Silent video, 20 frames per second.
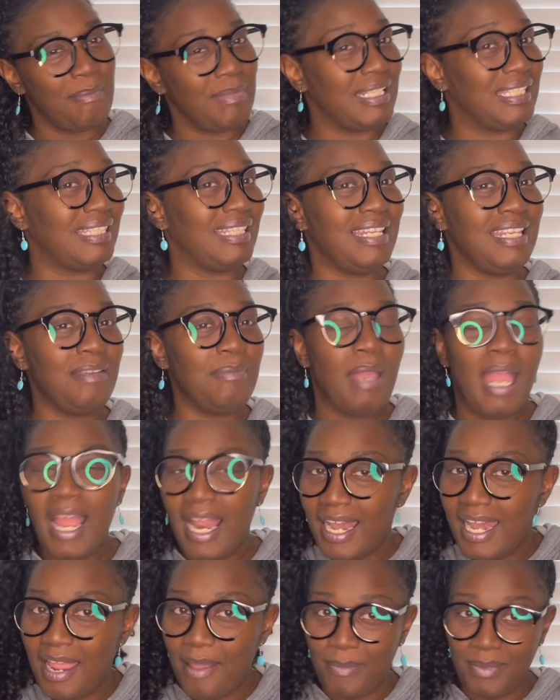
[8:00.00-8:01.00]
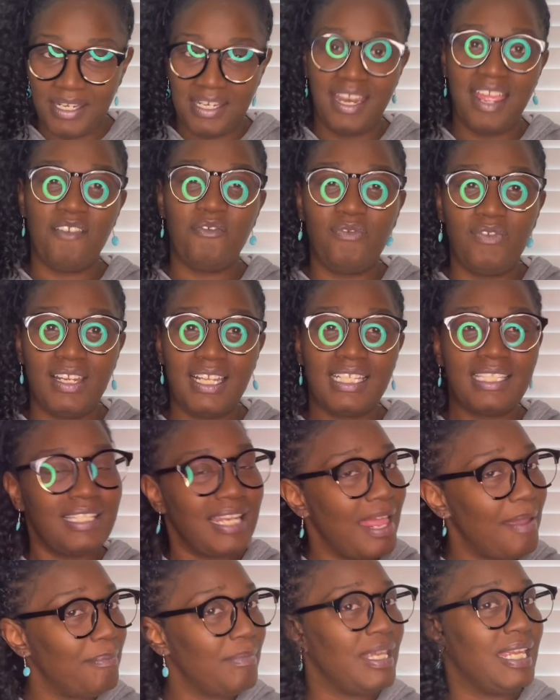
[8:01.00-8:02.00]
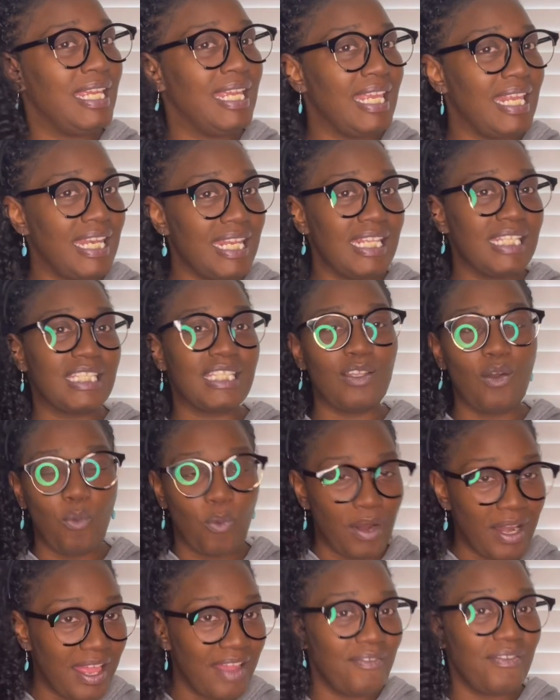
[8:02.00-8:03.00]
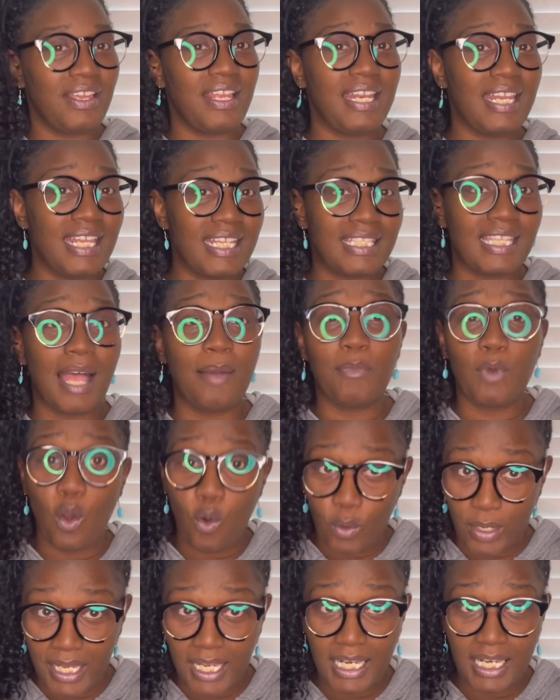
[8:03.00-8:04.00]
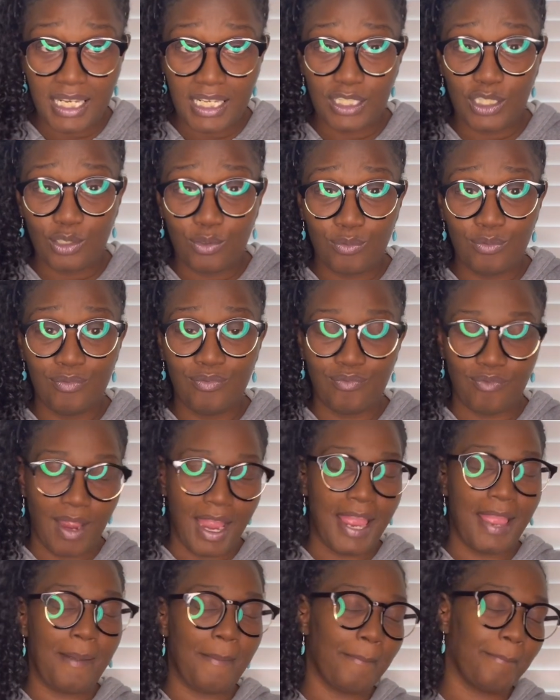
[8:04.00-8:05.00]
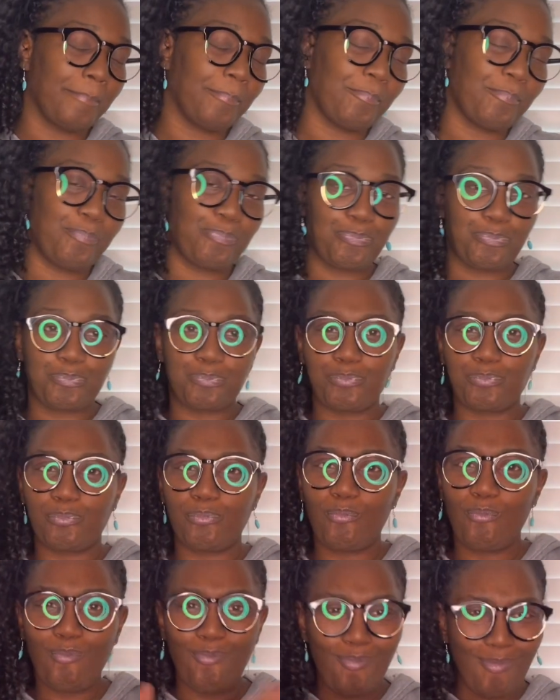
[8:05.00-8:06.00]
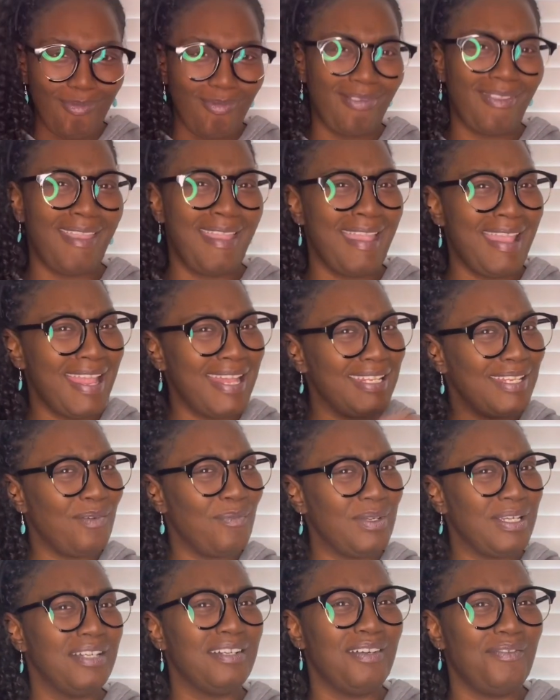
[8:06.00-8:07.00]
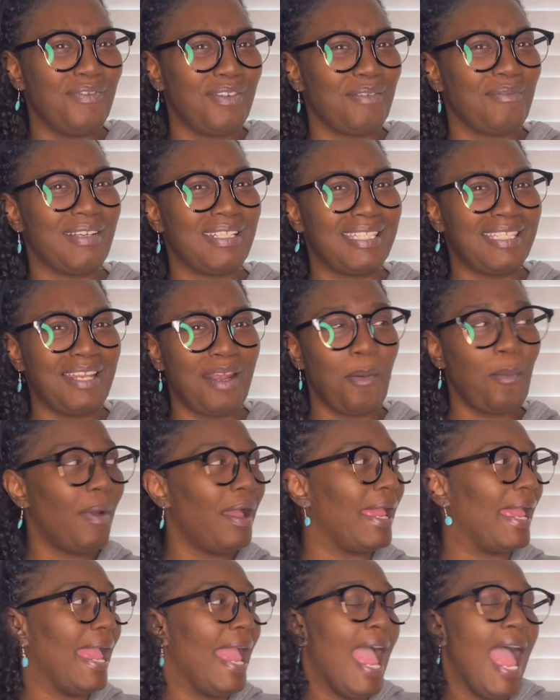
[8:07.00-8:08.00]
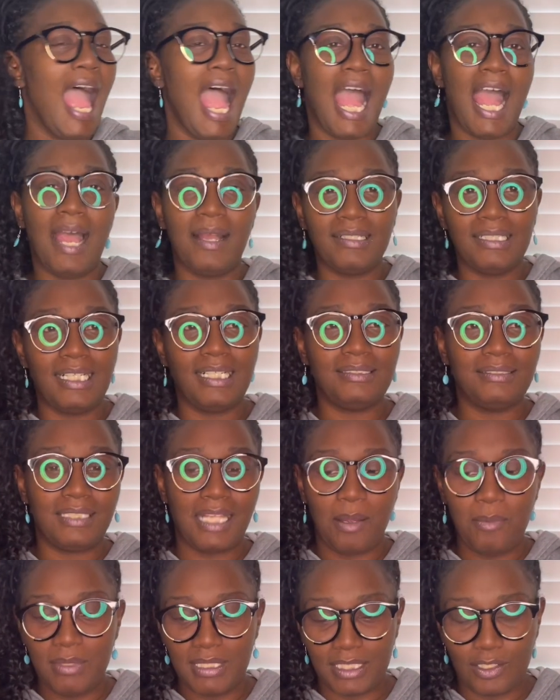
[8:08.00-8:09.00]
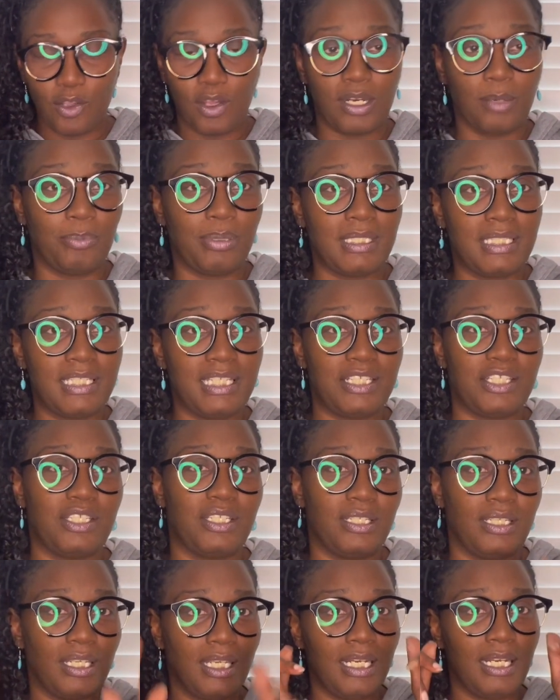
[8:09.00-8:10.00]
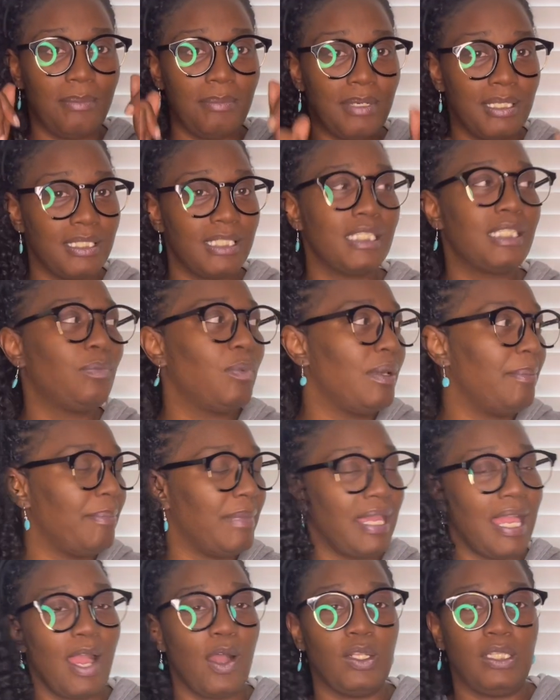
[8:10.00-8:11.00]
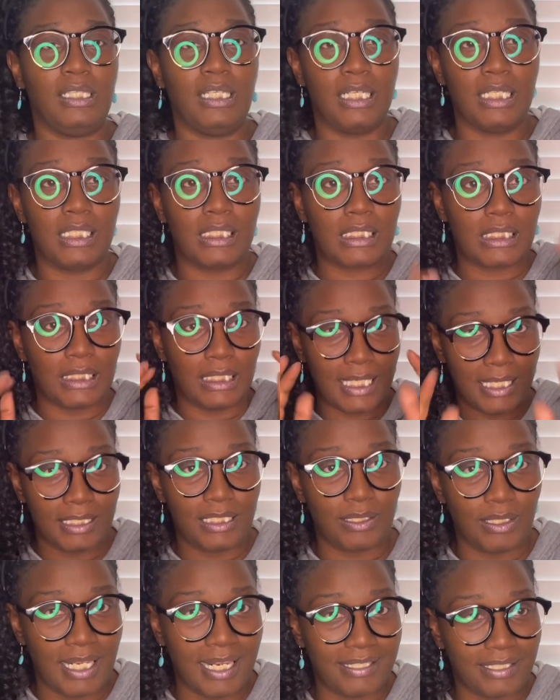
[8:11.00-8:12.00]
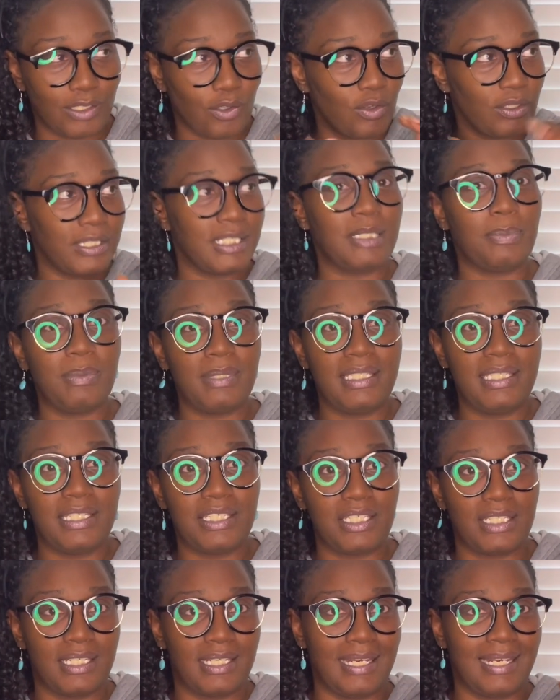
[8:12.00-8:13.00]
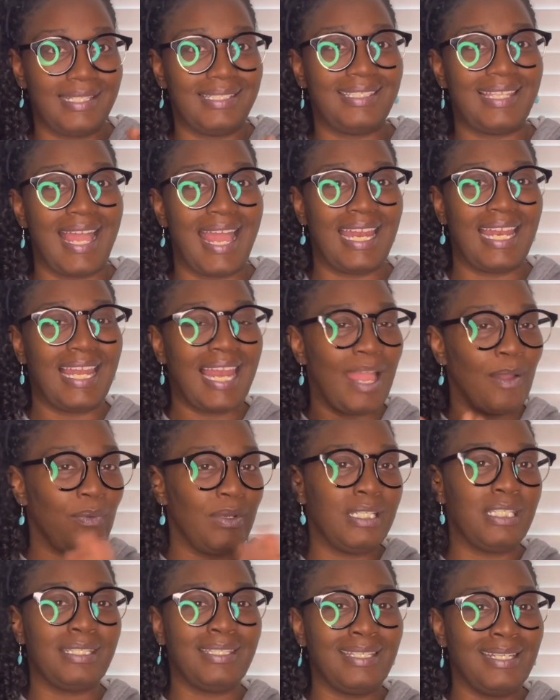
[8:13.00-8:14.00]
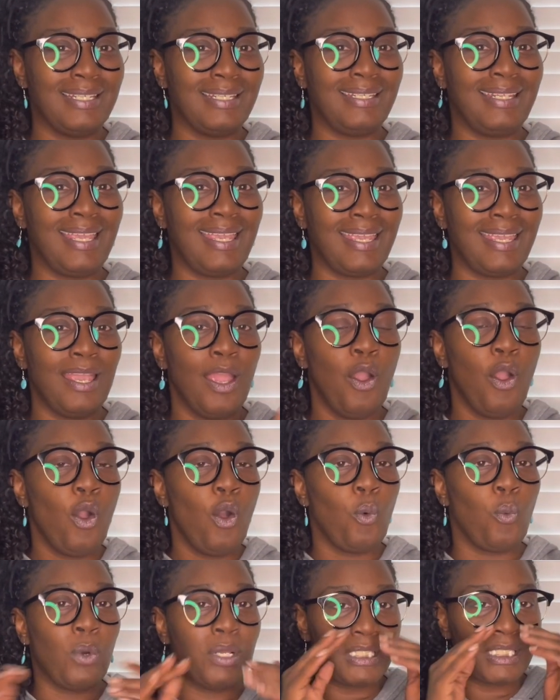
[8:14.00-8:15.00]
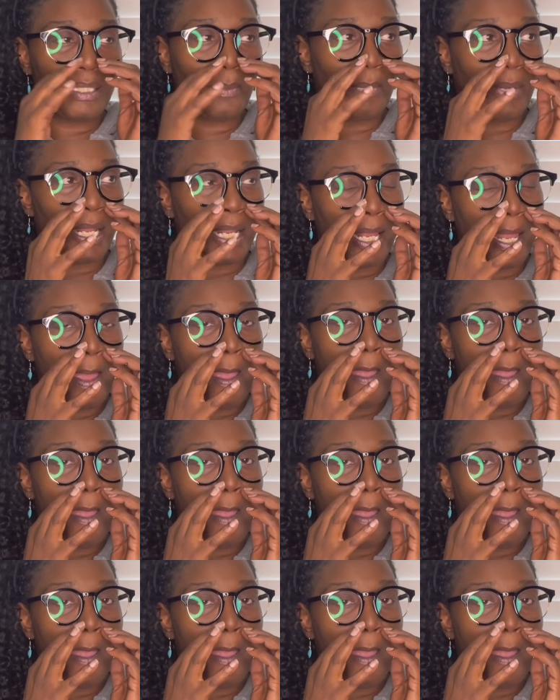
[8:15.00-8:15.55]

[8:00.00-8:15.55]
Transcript: me sleep. Let me Netflix. Let me get into whatever it is I'm going to get into, right? And then we good for the rest of the month. I'ma start a petition. Any mothers with me out there, let's start this petition and let's sign it. Like, we just need a day once a month